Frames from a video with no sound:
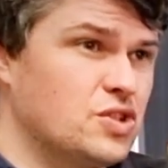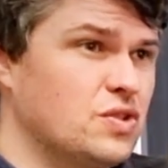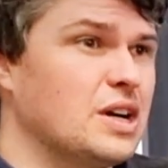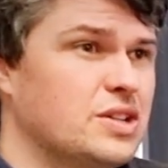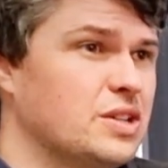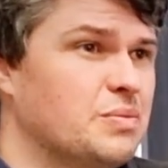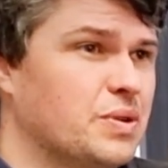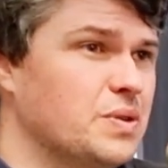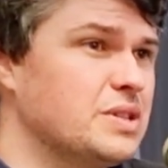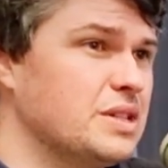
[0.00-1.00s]

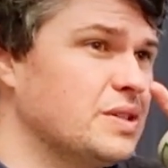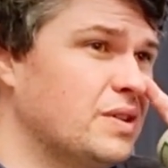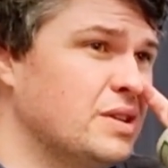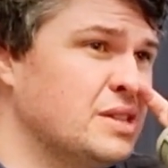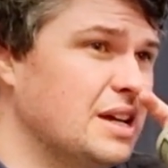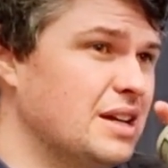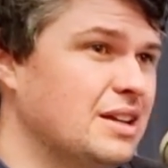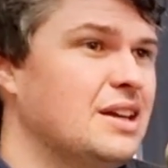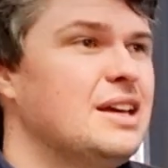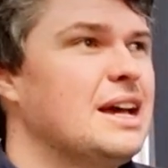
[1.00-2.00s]
structured, process
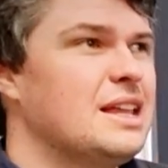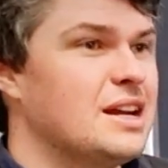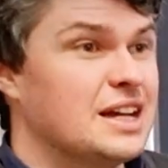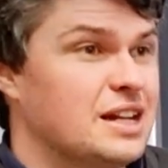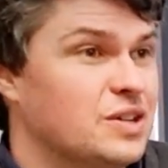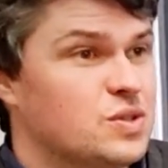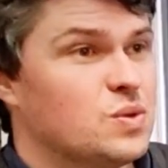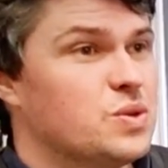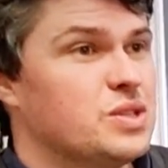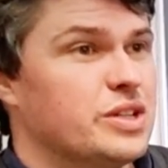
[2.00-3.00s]
orientated. And then I get
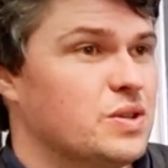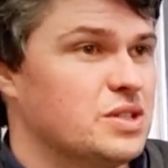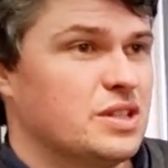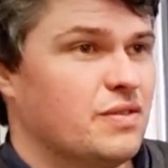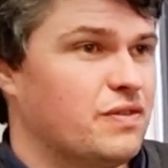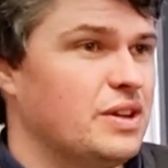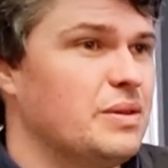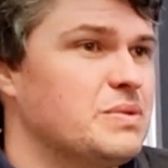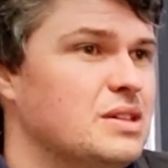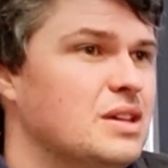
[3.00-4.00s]
exhausted because of the
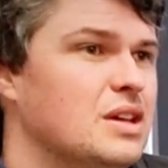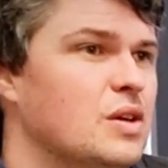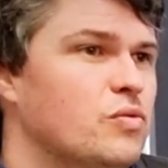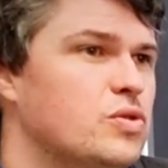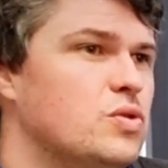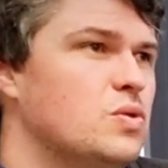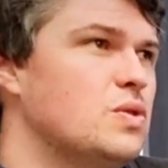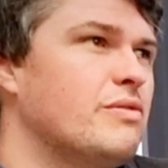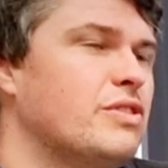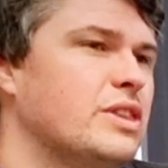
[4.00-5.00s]
flips. Do
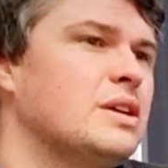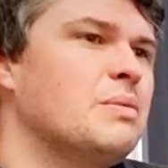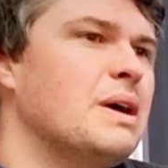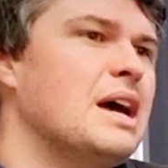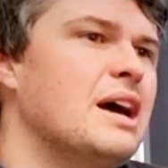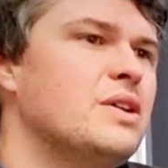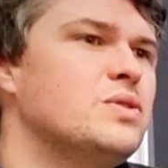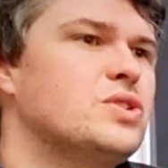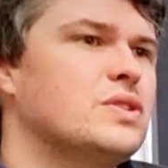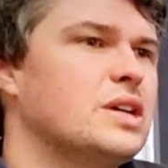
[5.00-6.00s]
you ever think about how
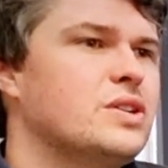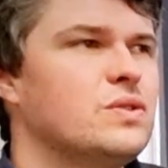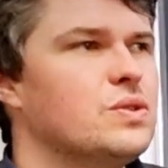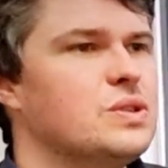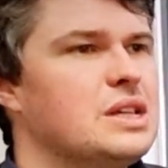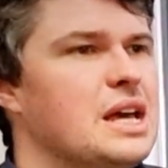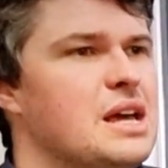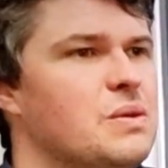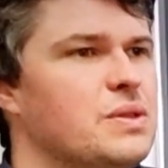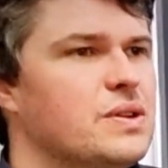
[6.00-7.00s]
you structure your
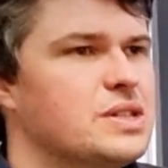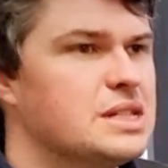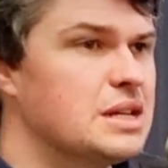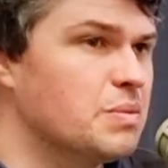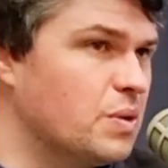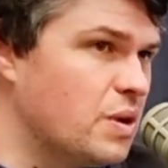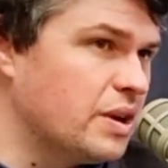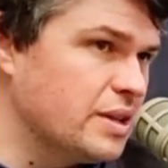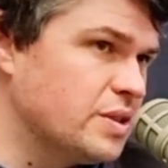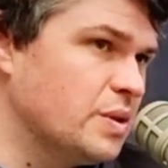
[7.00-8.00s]
day, whether it's deep
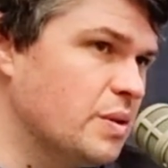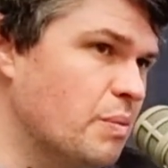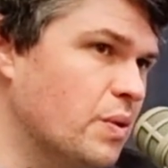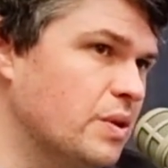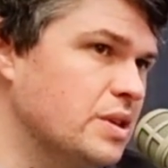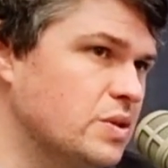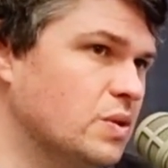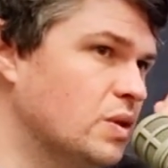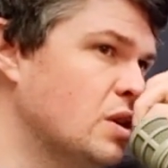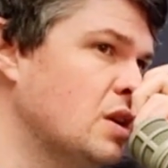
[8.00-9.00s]
work at certain
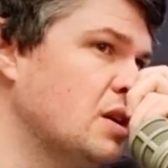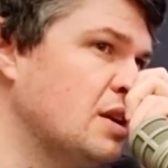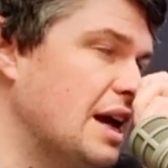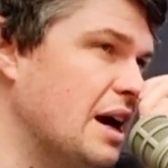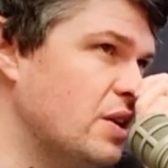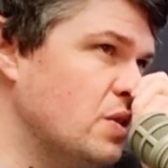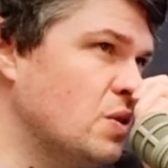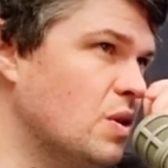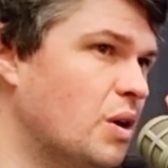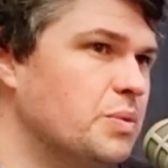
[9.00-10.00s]
points, or how do
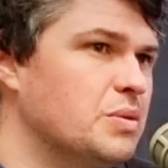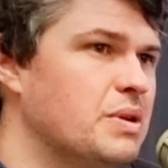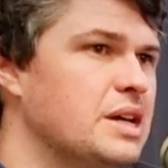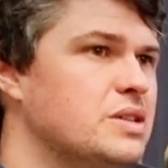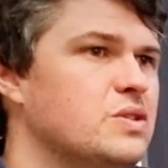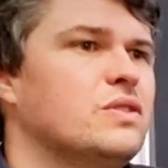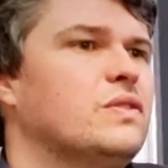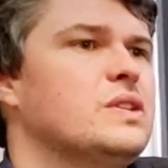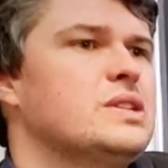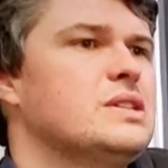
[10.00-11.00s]
you optimize your
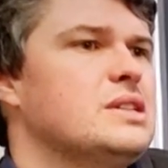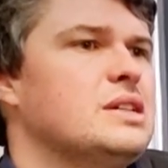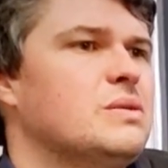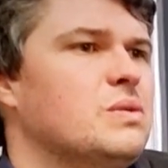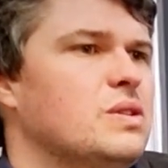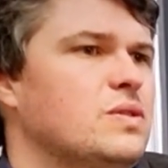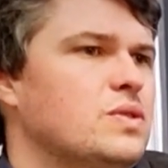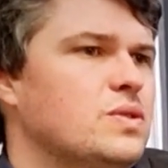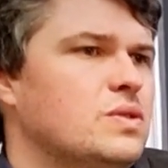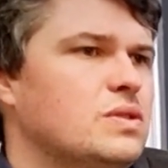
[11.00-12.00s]
efficiency in what
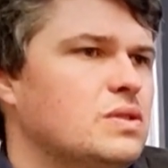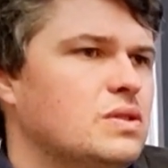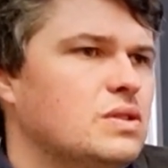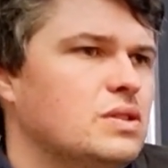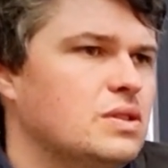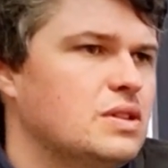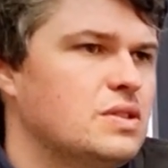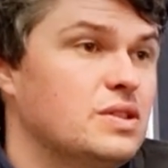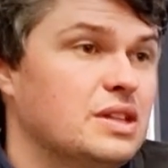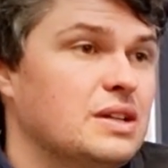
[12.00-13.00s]
you do?
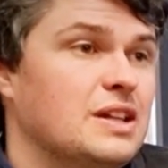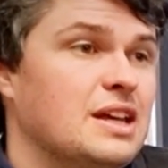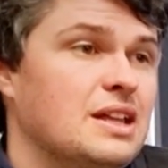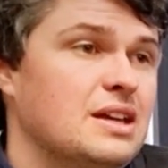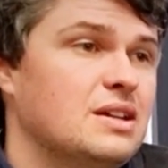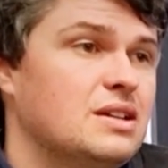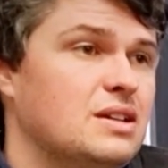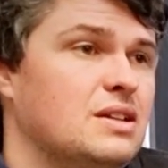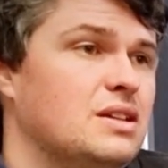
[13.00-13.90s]
Do you think it like